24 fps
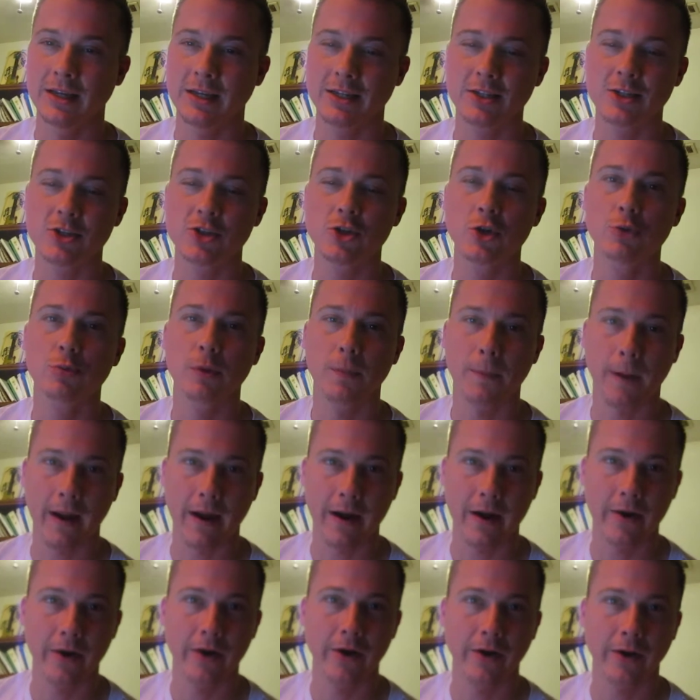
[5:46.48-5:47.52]

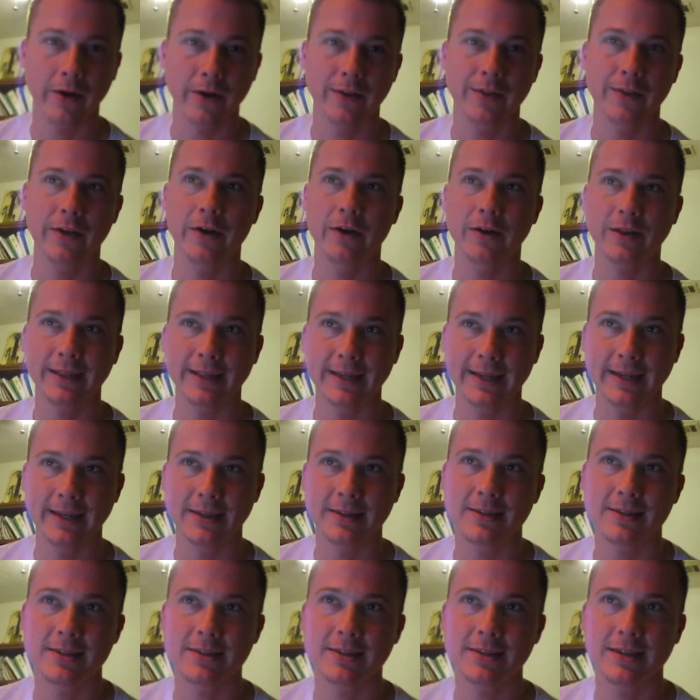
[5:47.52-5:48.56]
superpower. They're
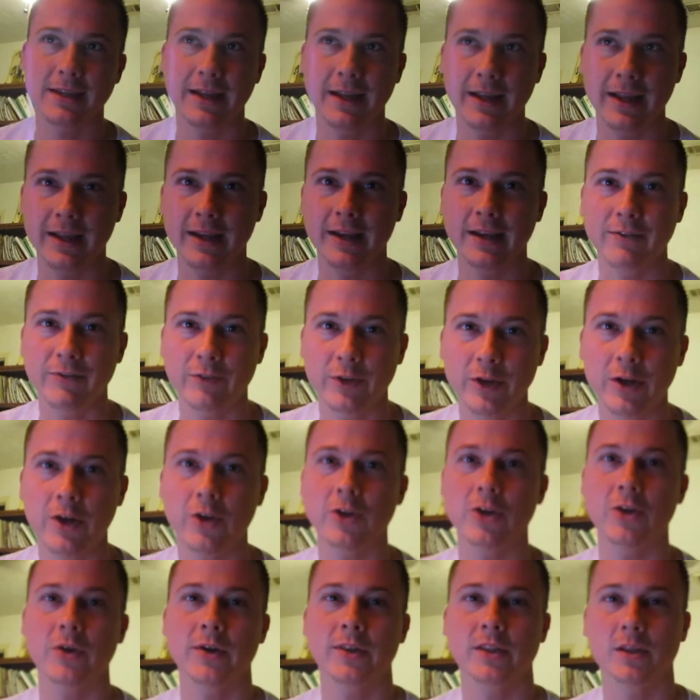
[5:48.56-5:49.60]
elites, and if you don't
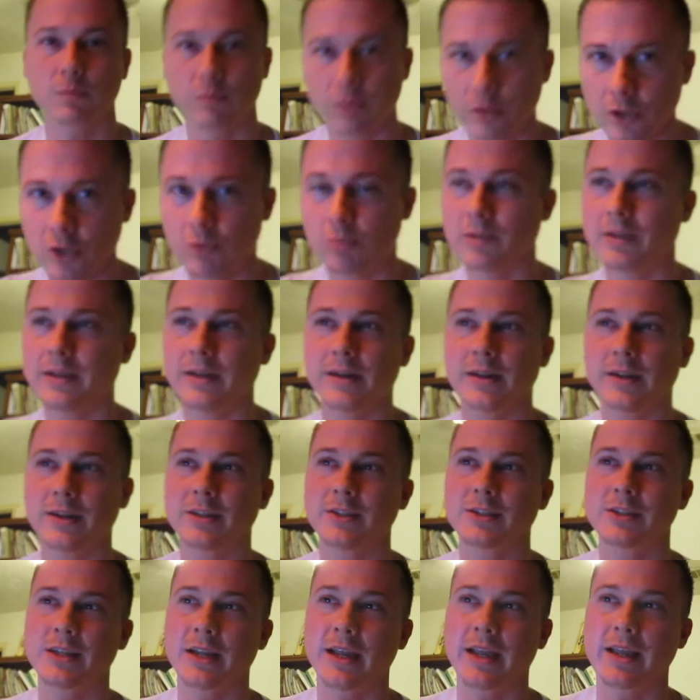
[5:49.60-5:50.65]
know what the Blue
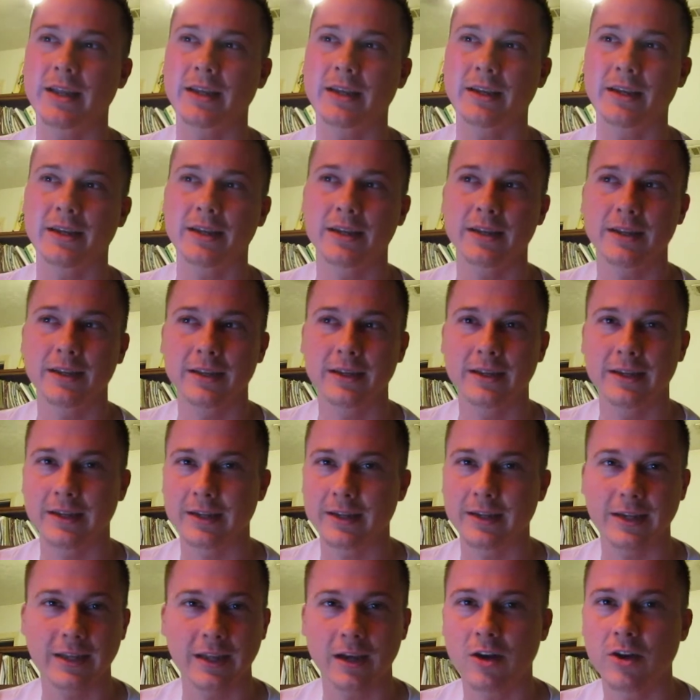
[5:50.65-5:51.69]
Bloods
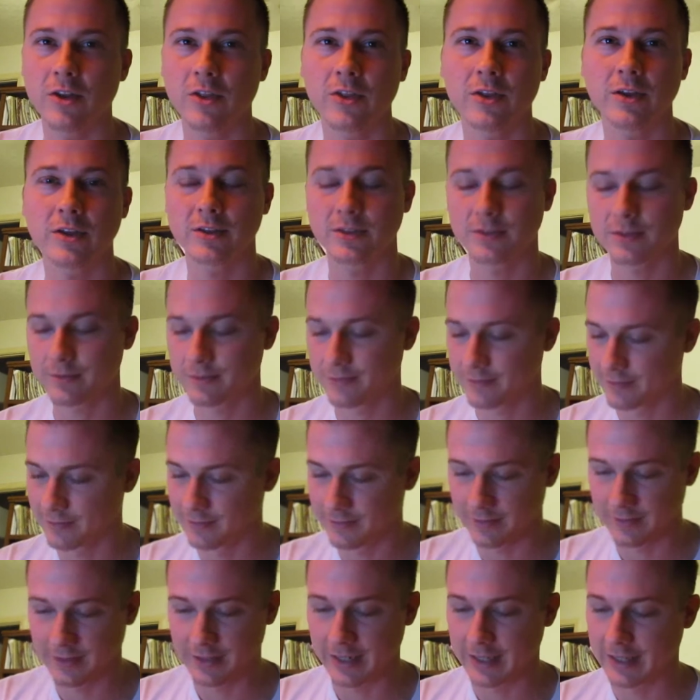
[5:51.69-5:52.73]
and all the
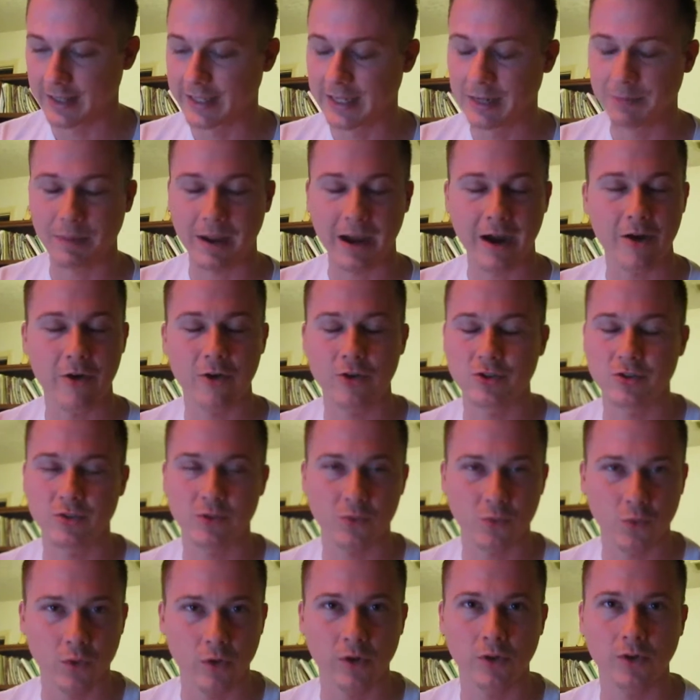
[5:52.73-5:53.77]
elite powers of the
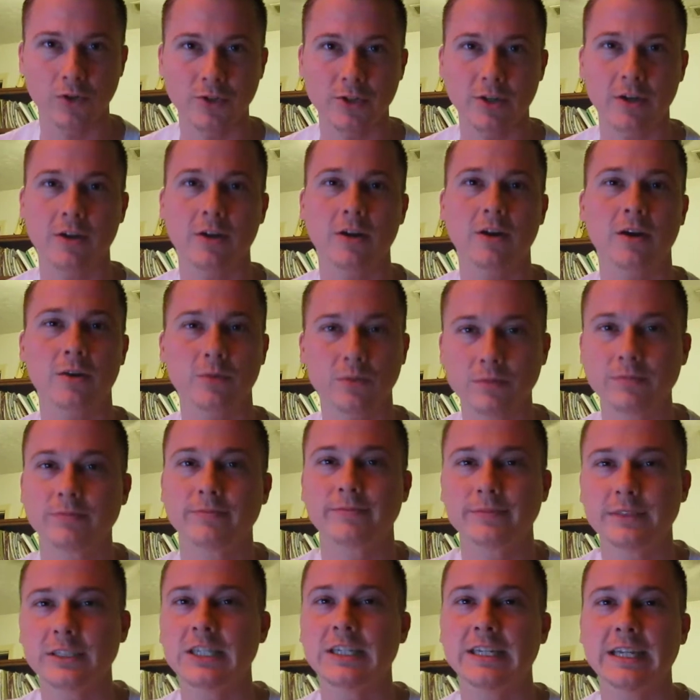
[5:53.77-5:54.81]
world are,
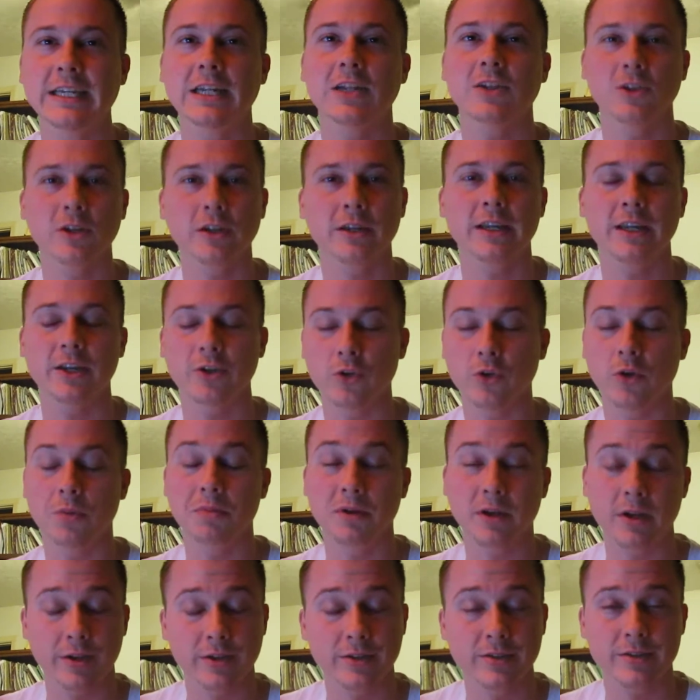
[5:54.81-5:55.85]
you need to look into it,
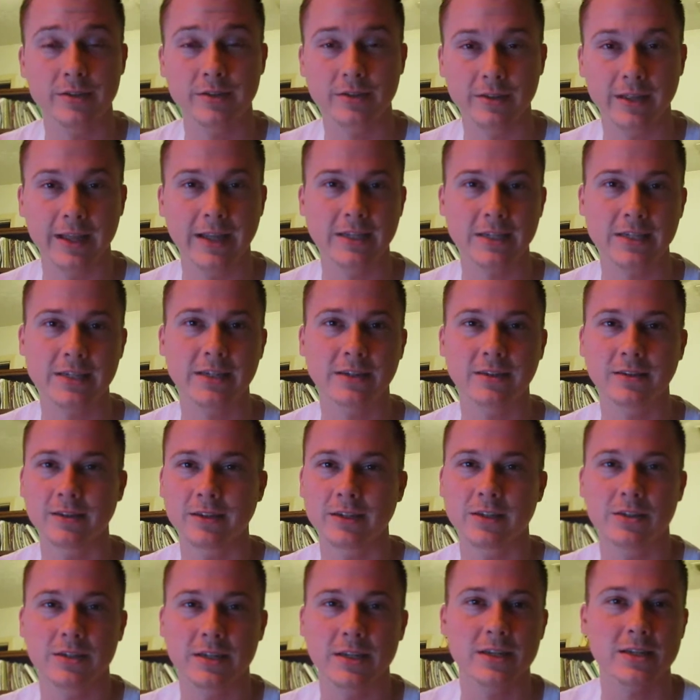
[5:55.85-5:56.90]
because they still
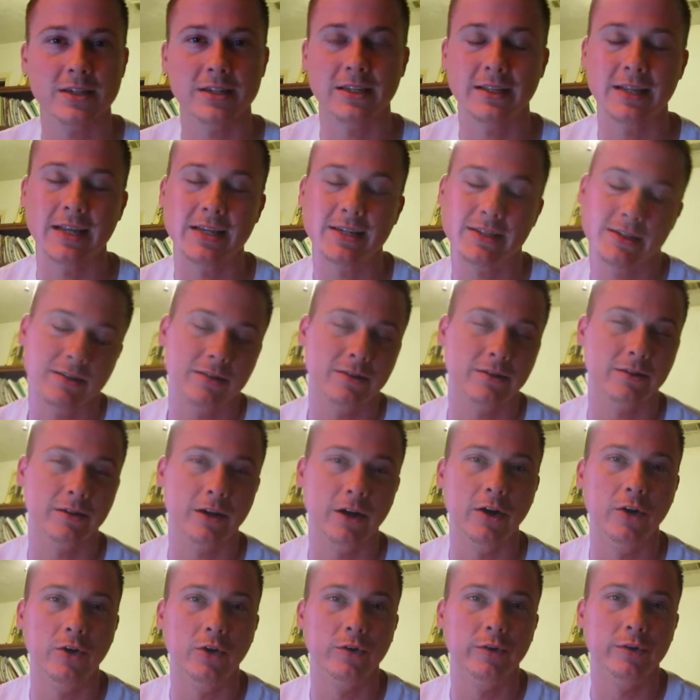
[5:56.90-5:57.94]
exist and they still
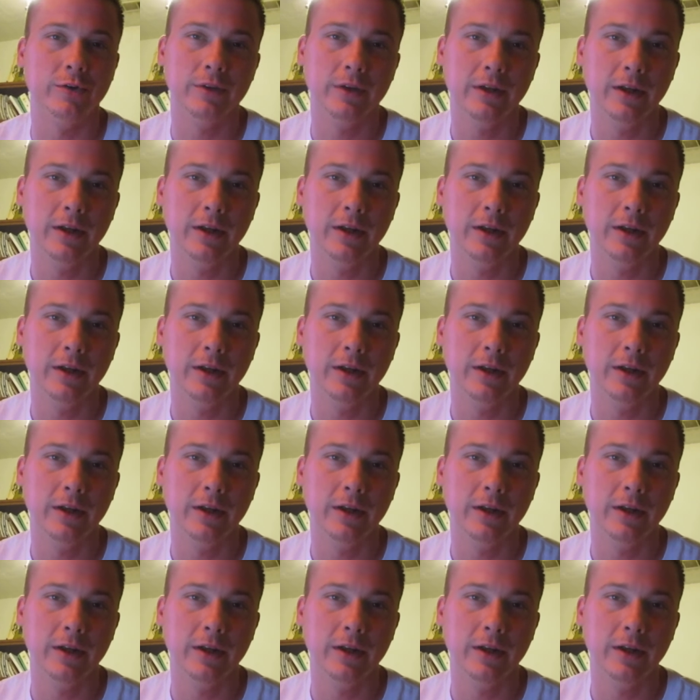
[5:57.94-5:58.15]
own